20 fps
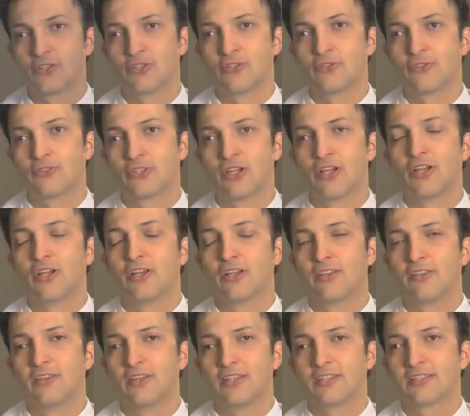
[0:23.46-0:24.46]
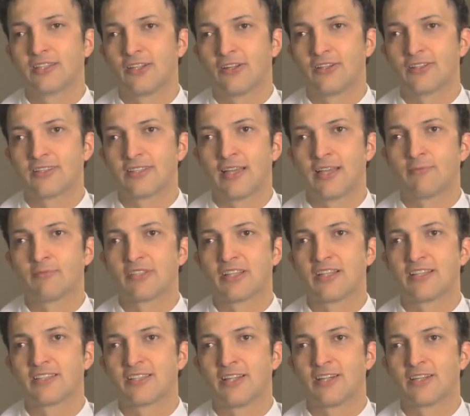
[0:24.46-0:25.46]
tissues, these adult stem
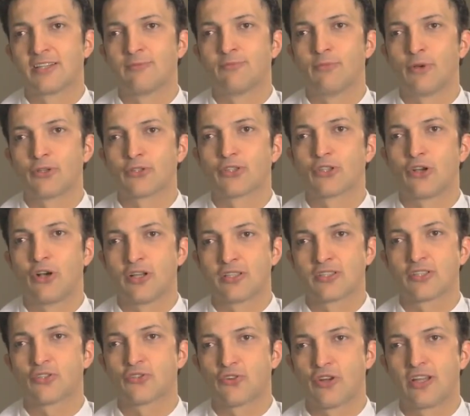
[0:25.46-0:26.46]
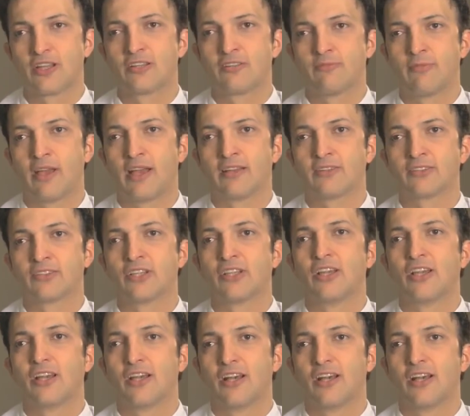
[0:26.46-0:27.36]
cells are the most concentrated amount